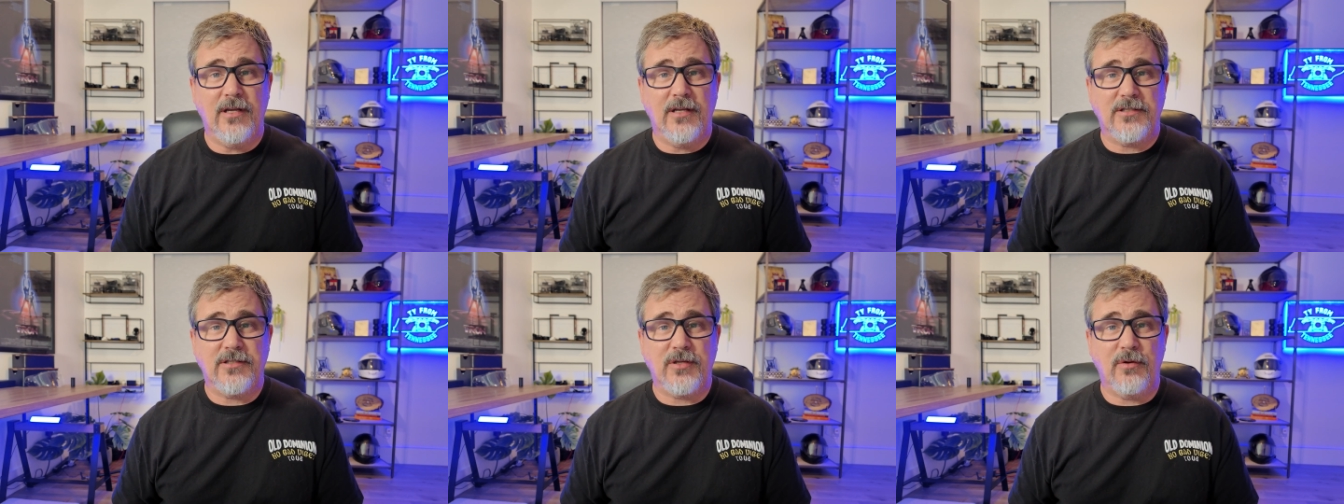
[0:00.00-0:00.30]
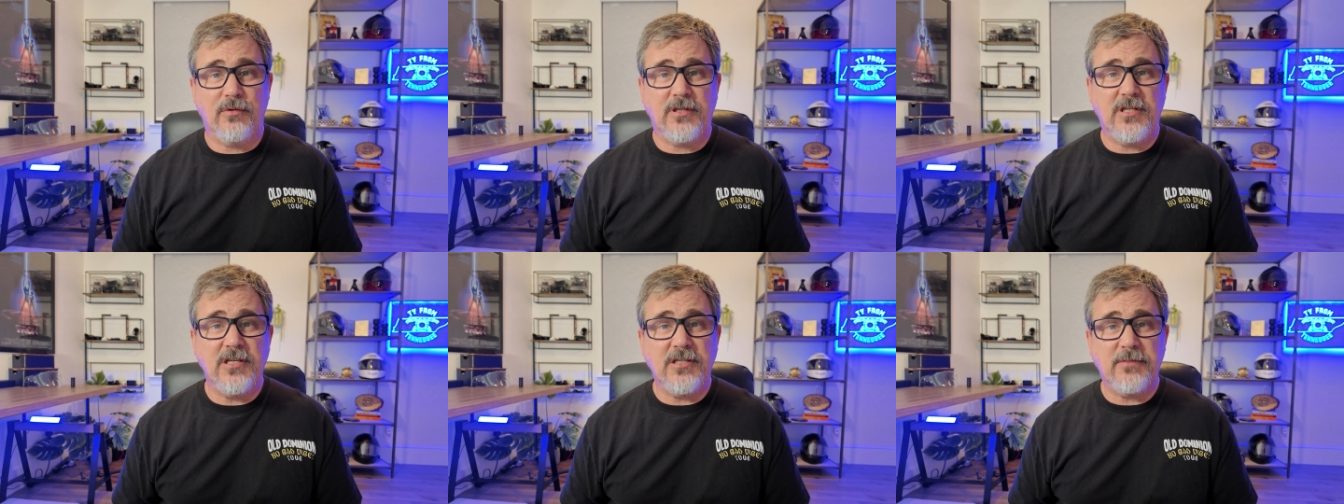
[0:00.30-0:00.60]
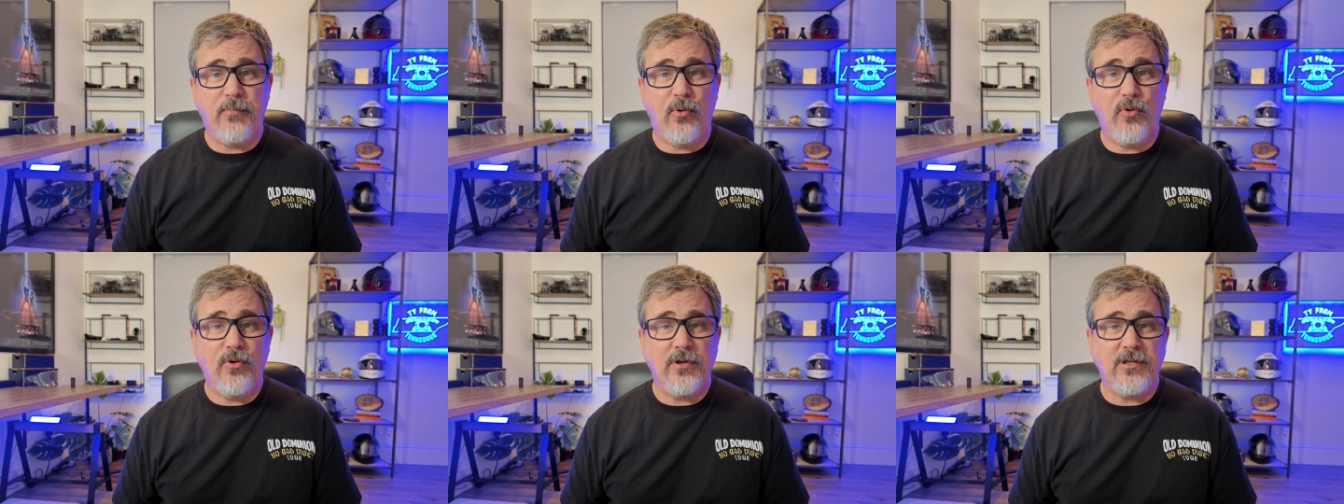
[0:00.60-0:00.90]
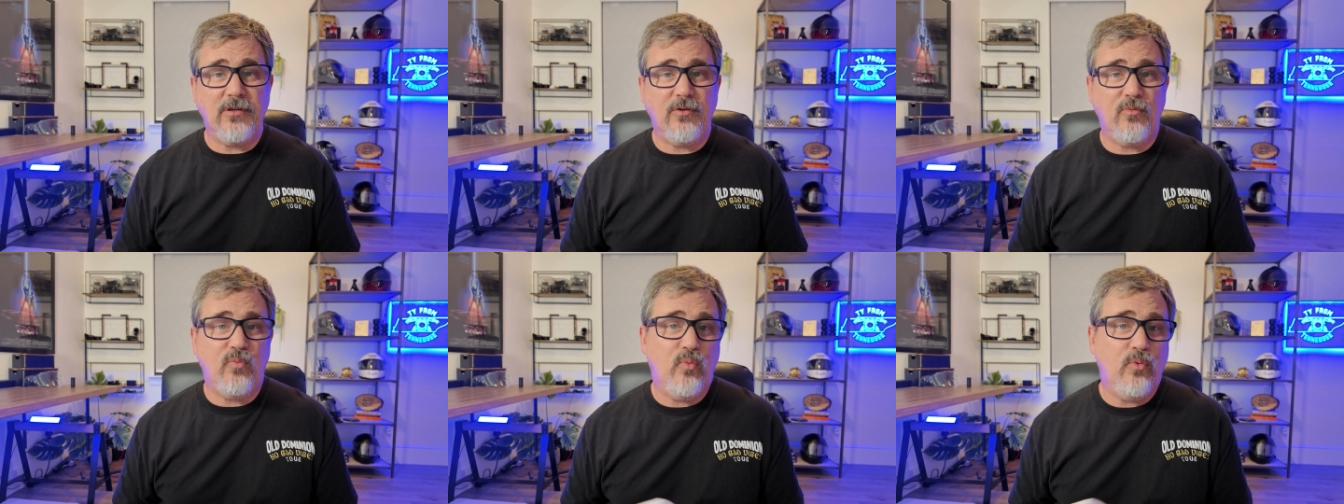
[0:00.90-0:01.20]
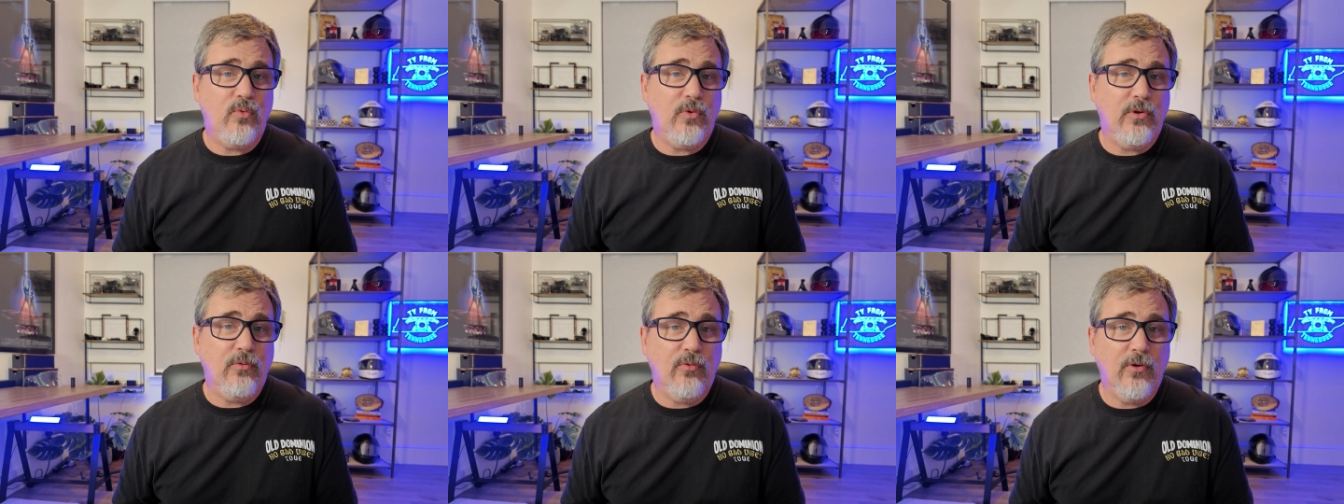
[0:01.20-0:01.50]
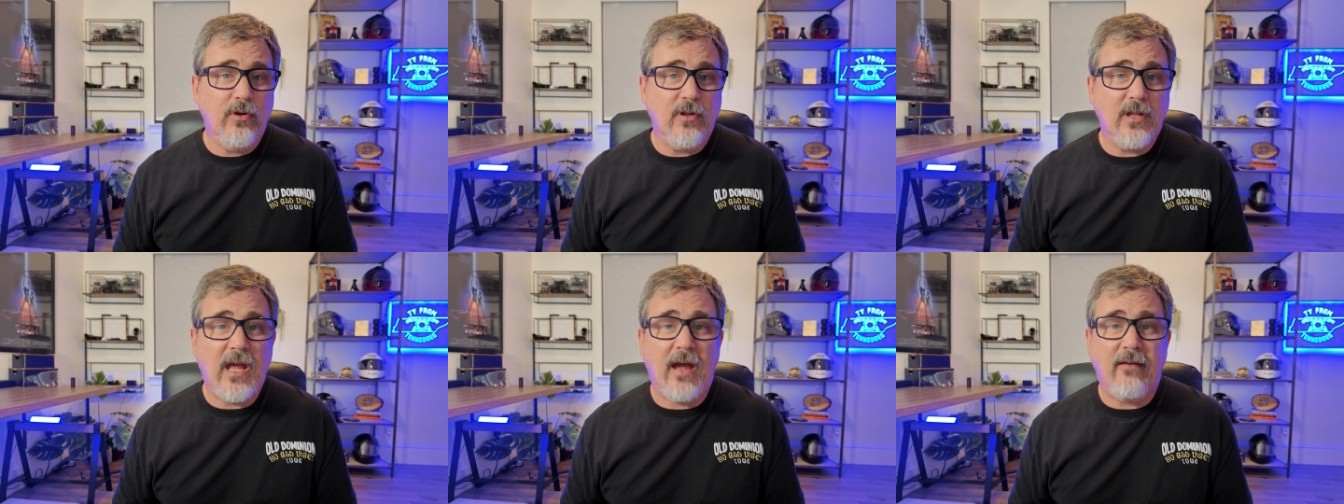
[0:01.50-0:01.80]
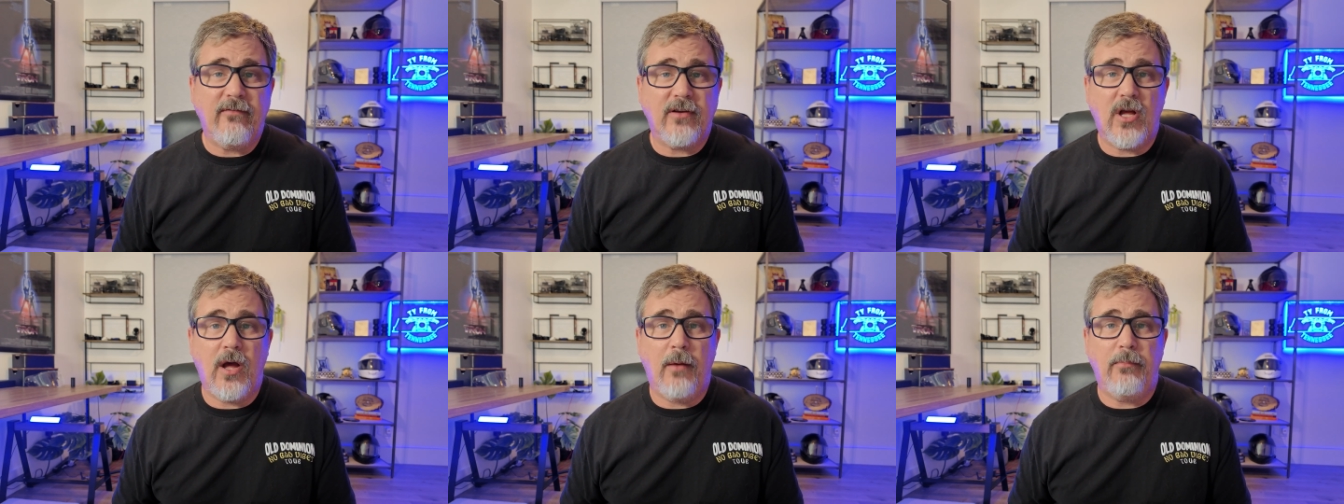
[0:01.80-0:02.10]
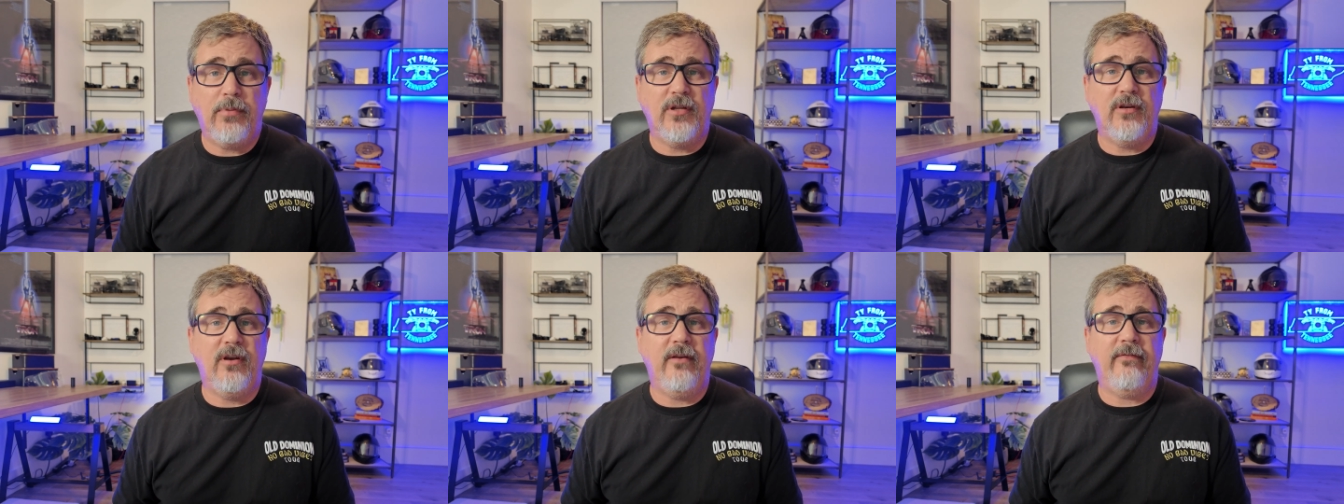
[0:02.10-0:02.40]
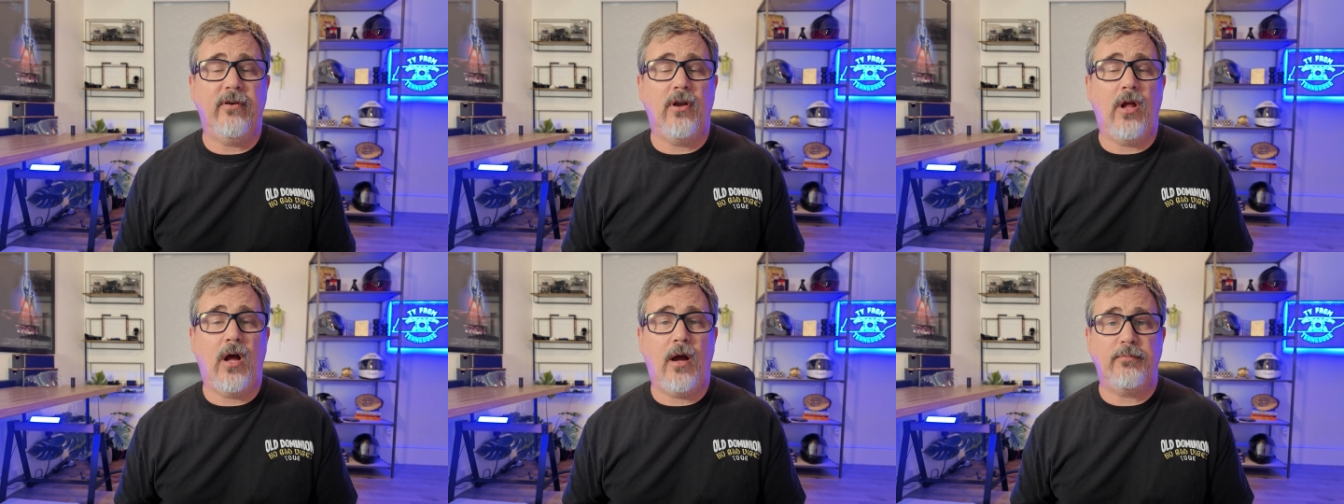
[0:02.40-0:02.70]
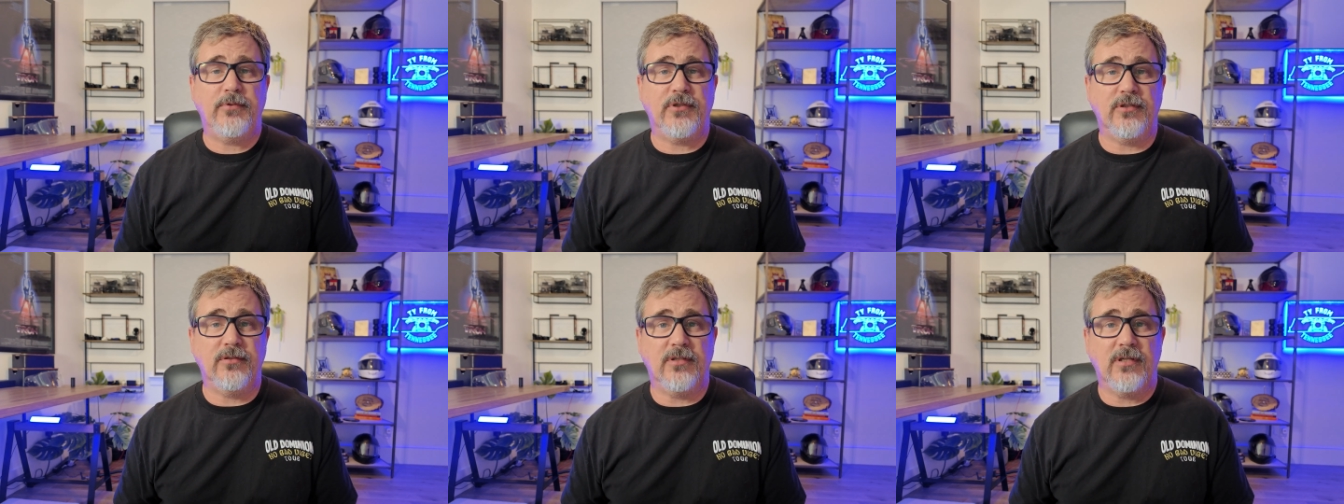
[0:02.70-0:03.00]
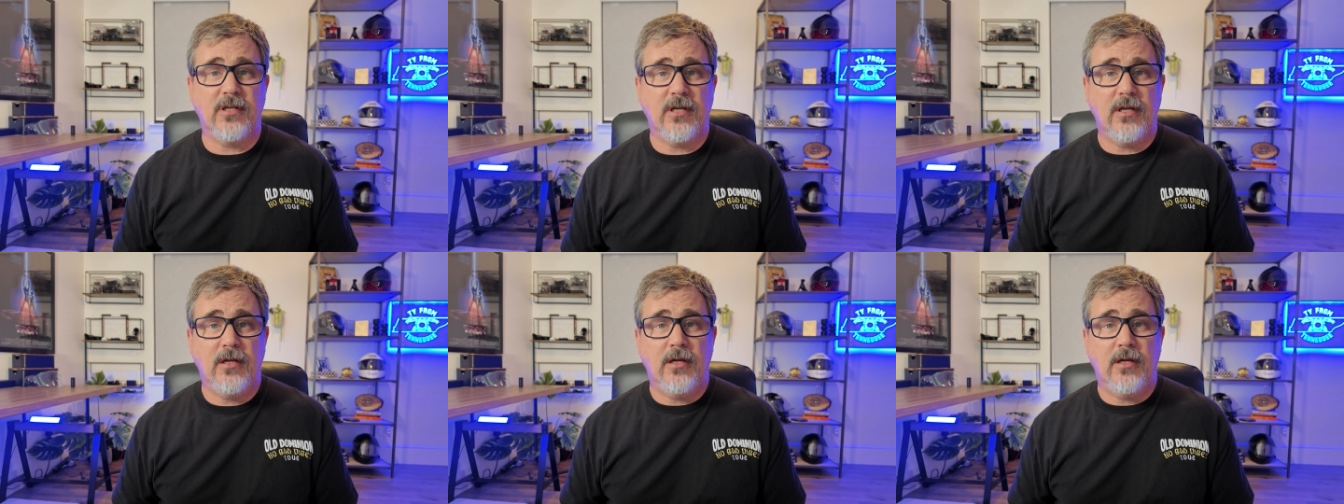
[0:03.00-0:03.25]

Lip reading: So at this point, we really have a couple of different options.